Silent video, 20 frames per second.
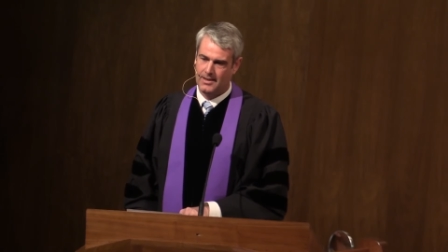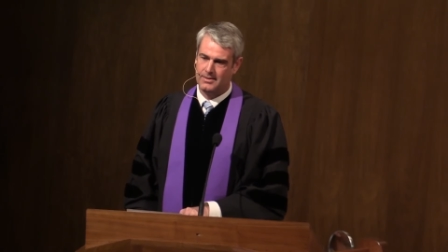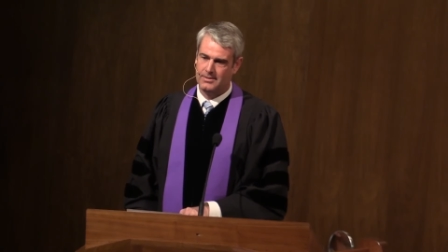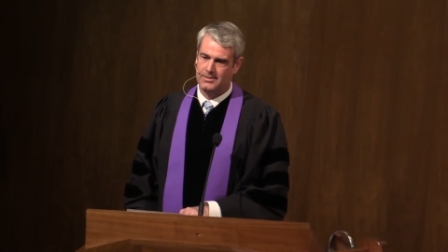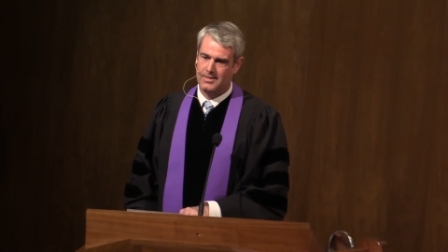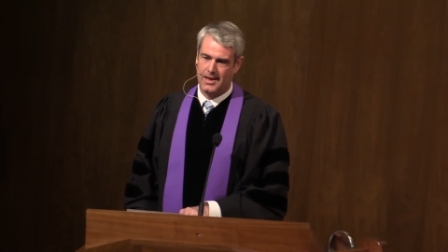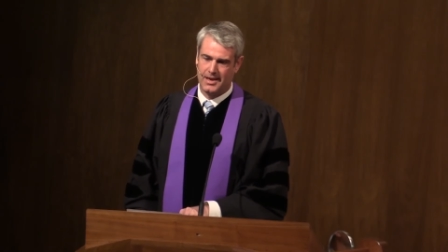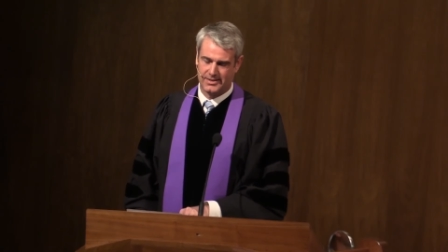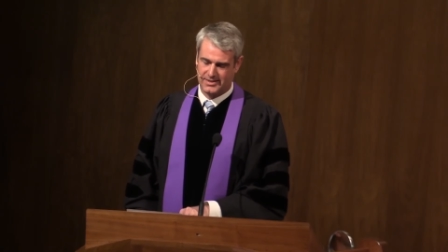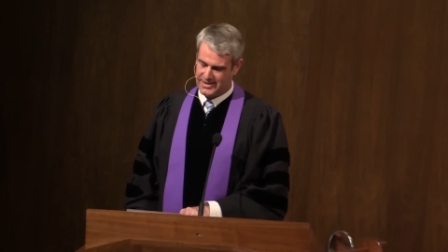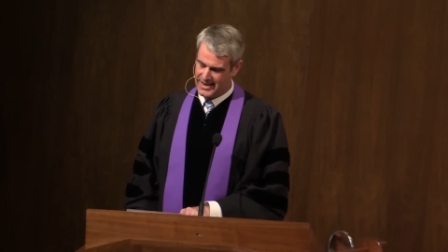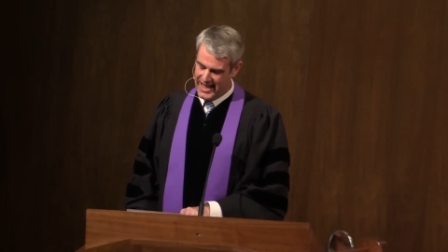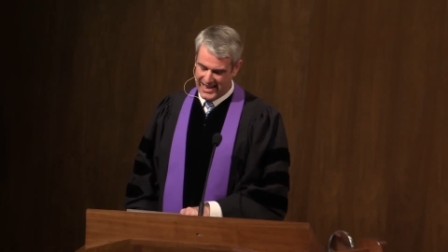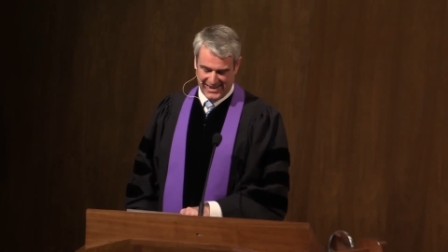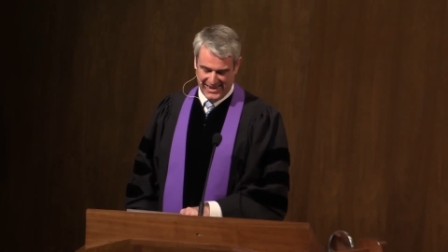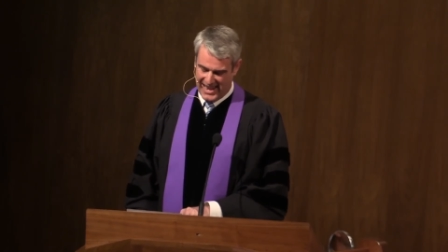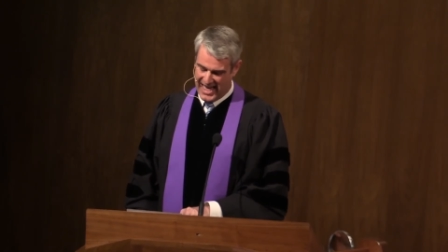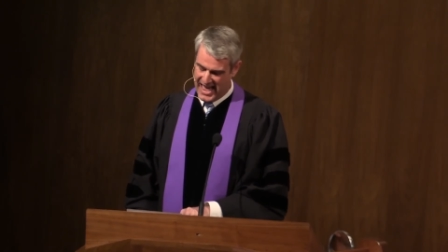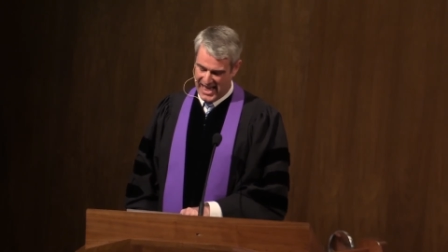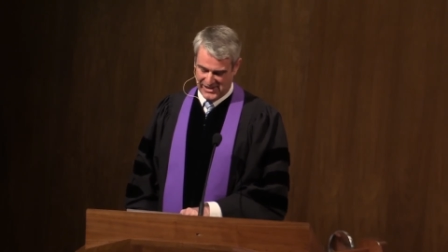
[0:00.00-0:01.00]
Thus, like
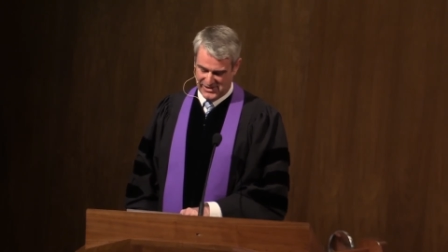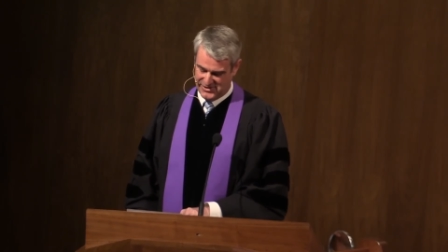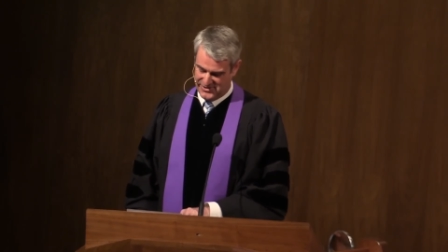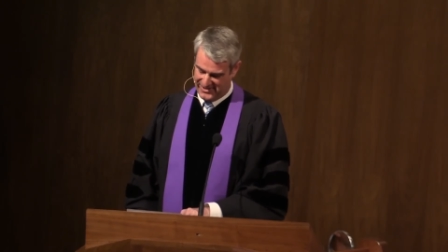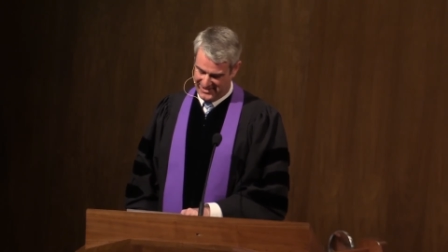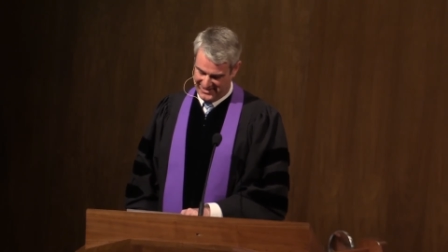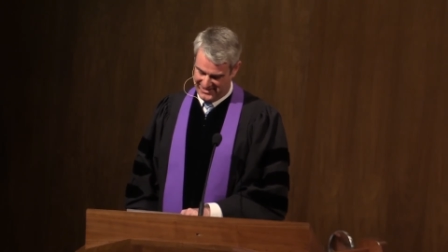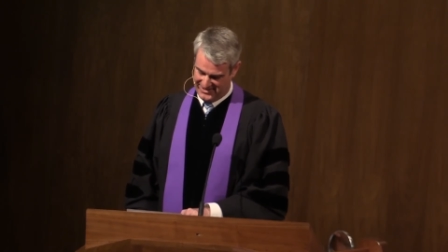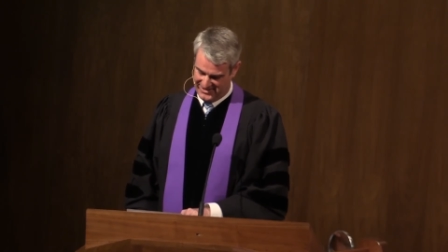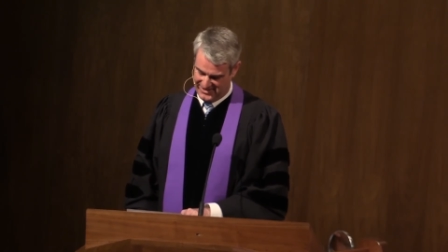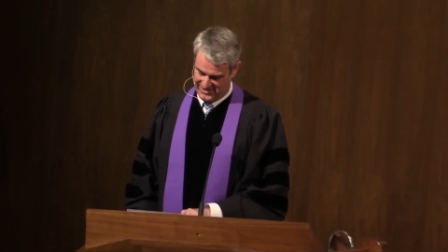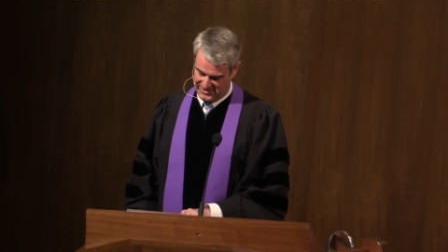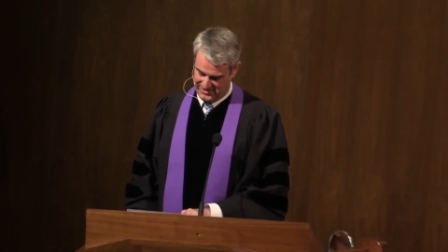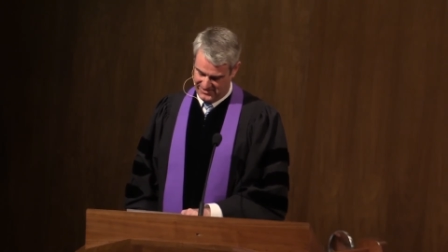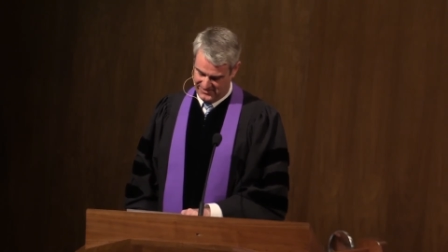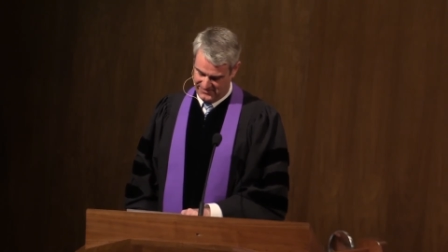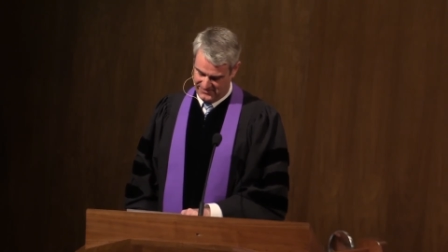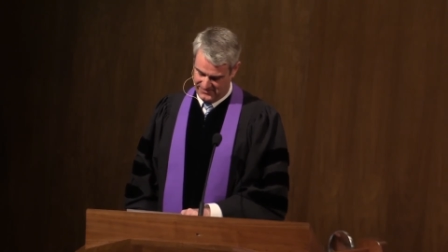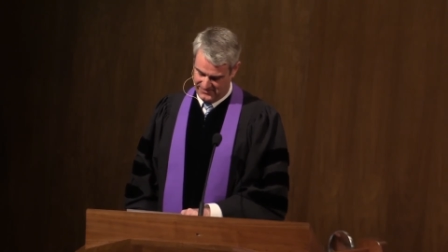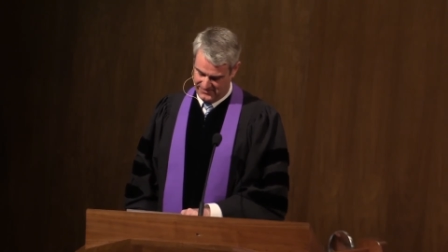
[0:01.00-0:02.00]
Lazarus,
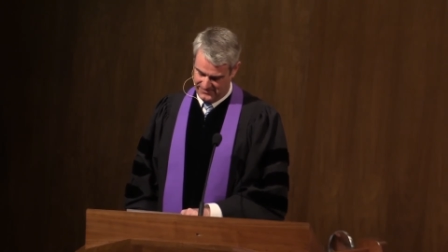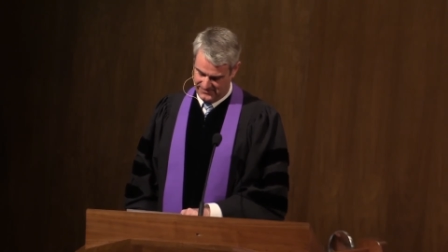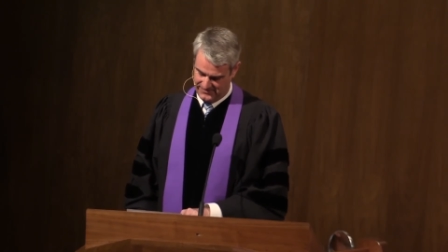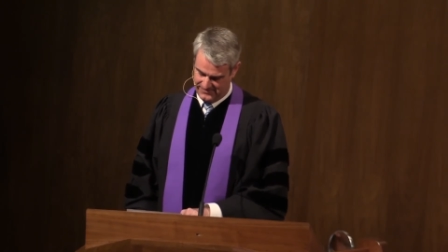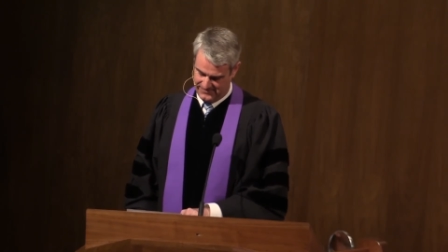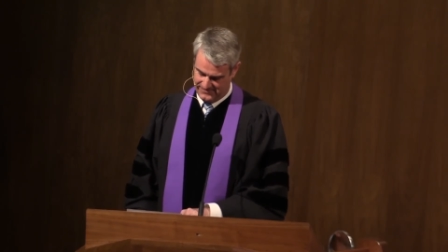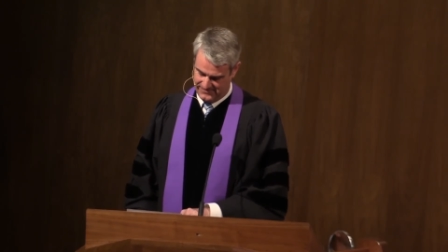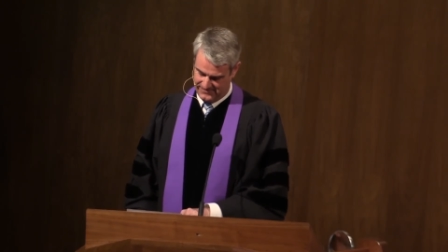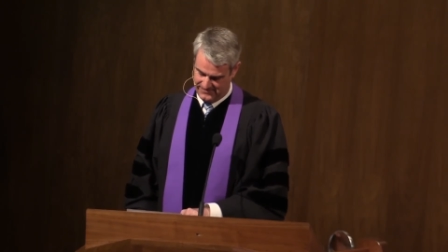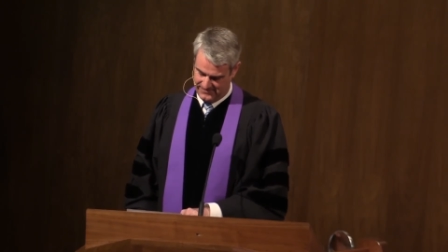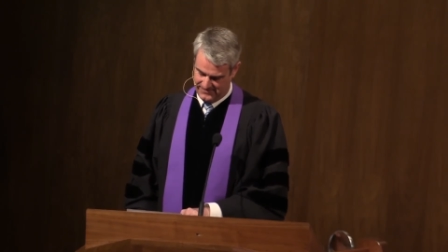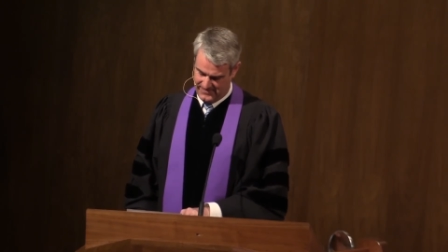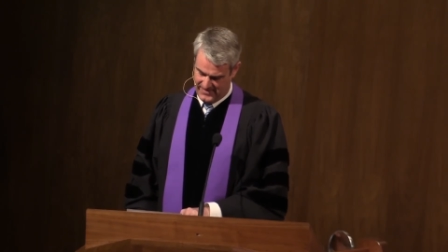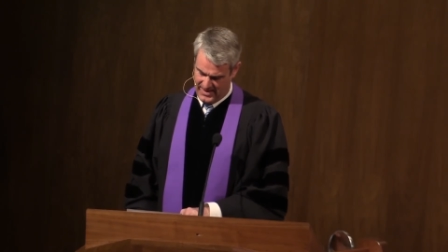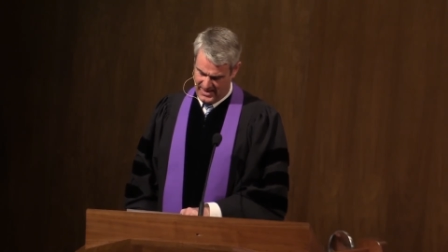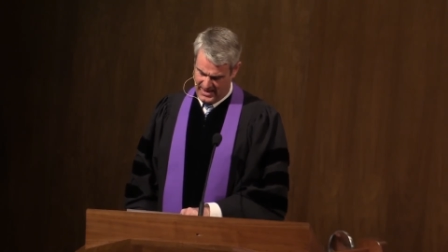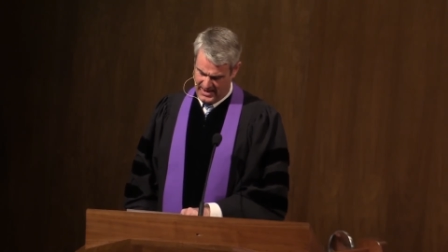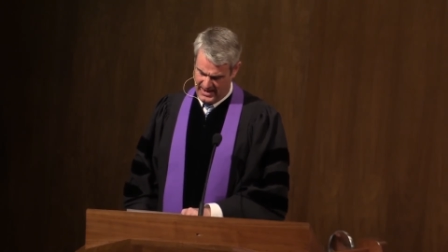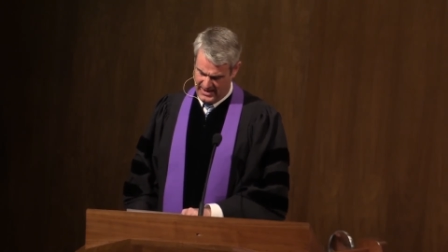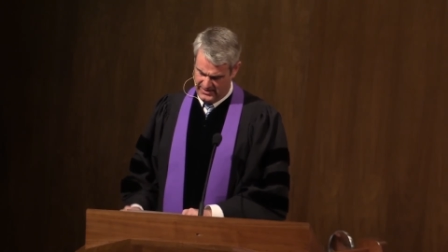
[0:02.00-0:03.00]

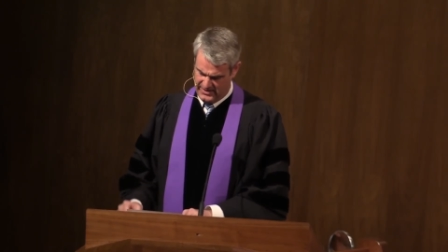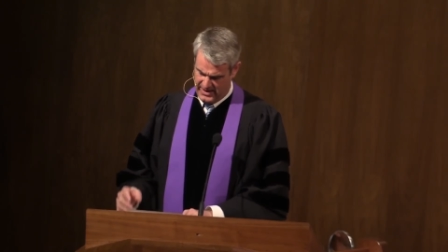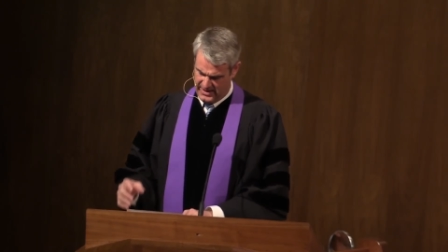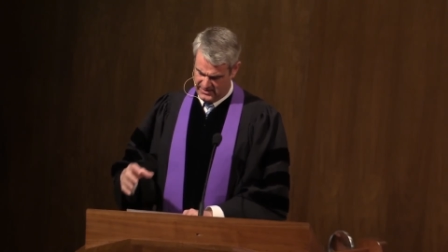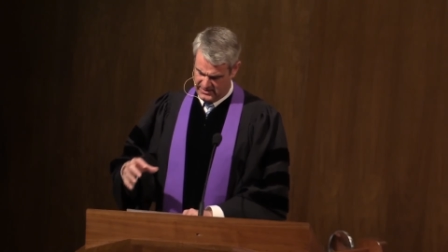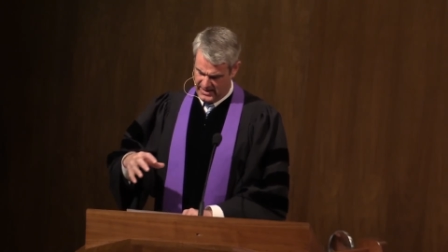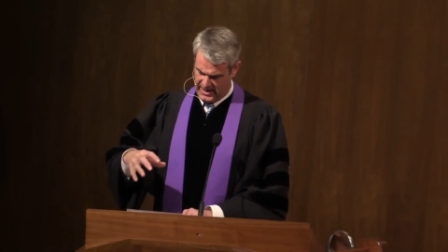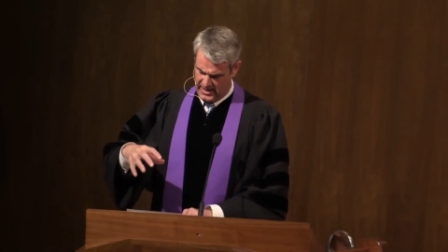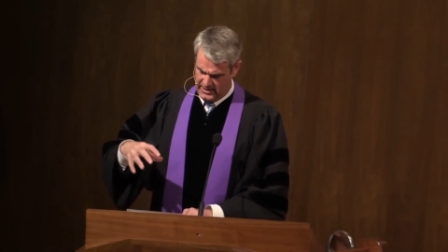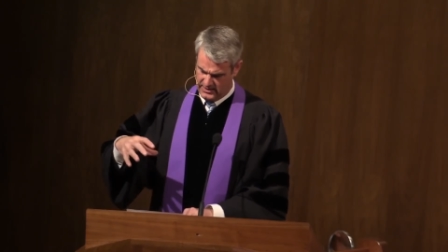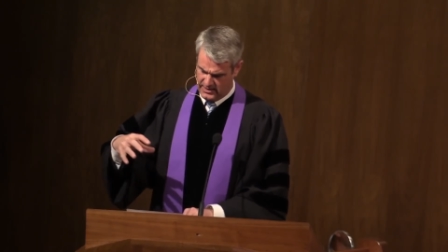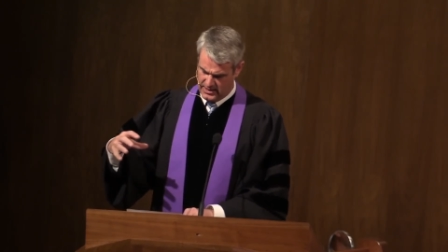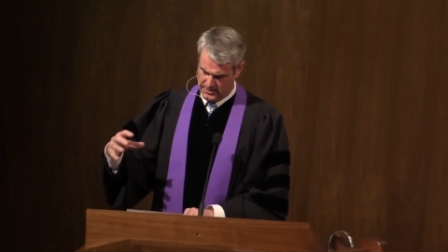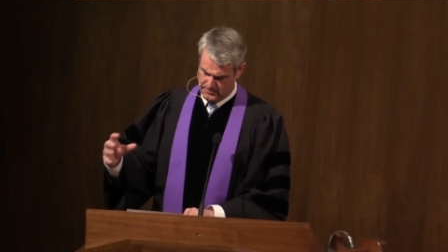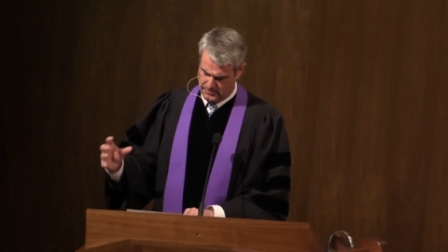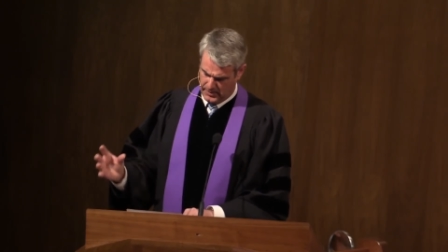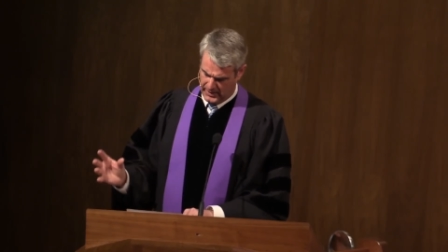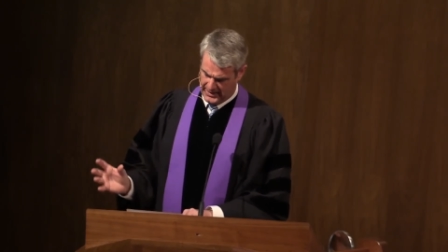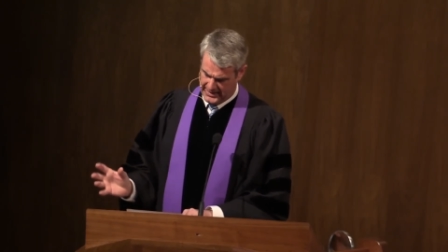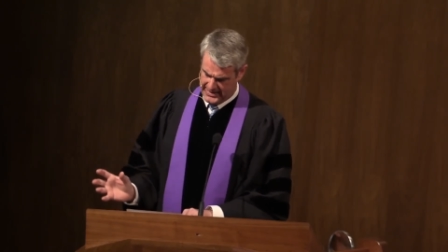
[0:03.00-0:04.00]
in this
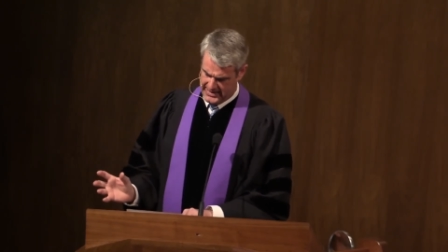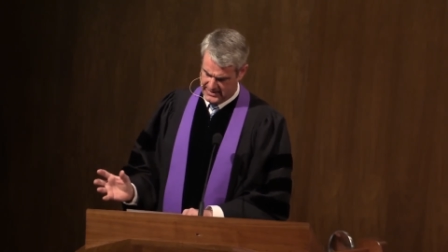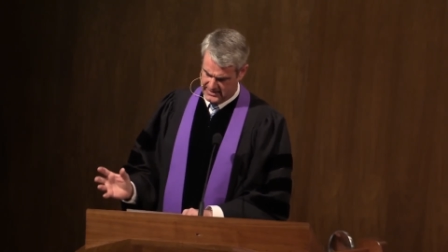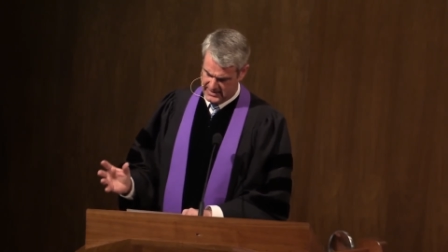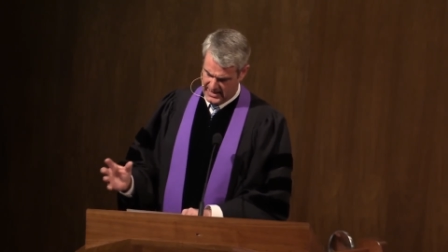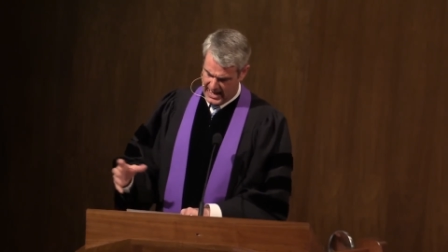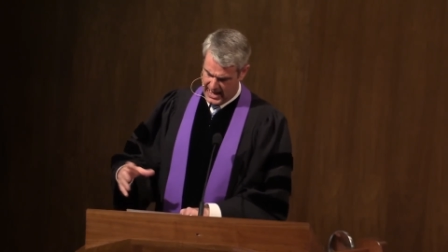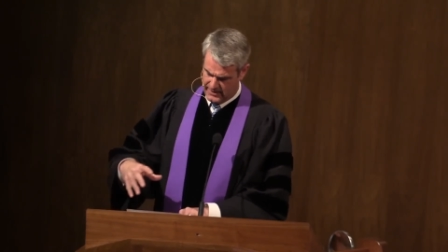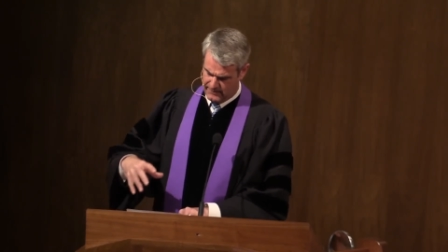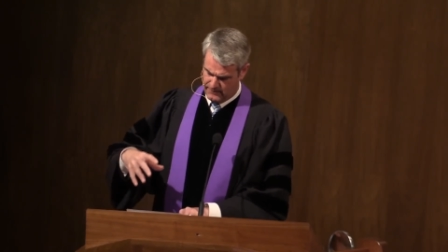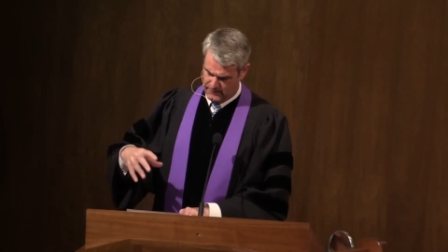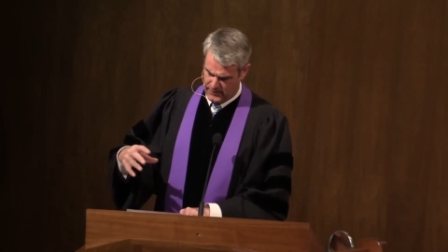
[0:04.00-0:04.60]
incomplete and